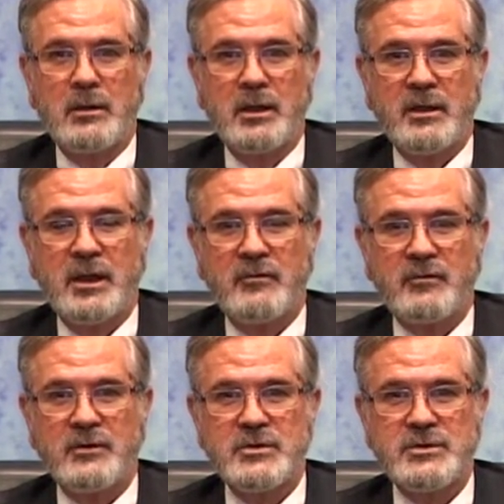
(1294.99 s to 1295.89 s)
than that
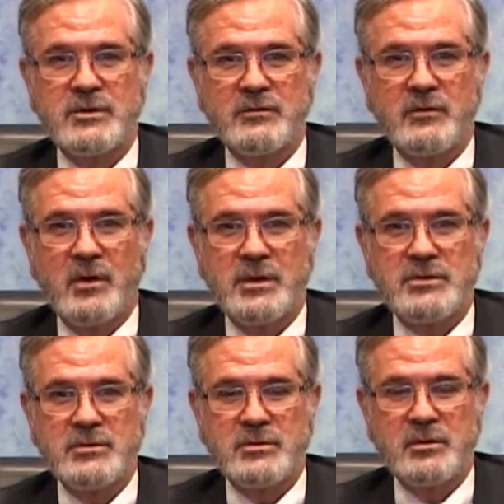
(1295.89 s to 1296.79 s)
first year of law
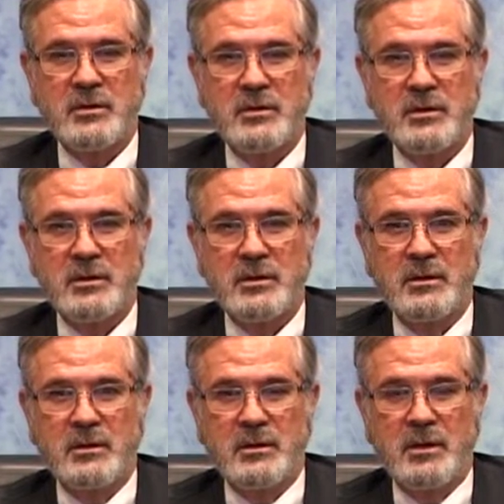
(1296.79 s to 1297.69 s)
school,
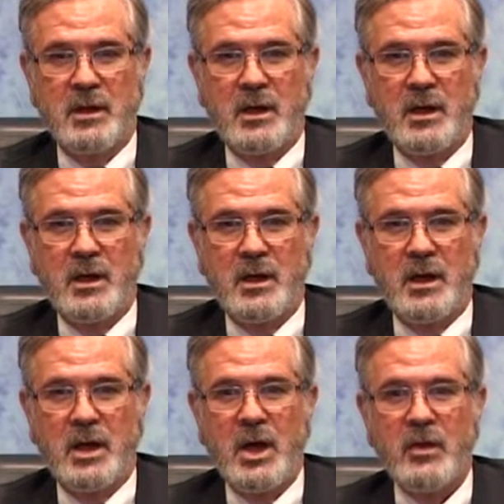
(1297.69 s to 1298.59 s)

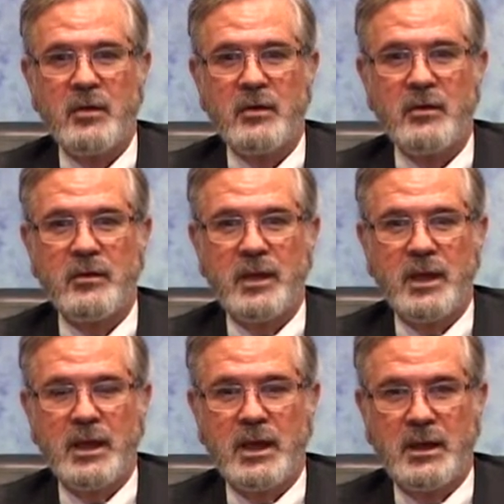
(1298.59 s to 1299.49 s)
other
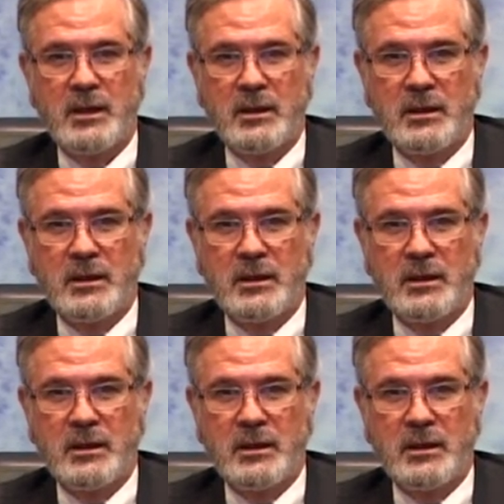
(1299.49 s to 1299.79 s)
than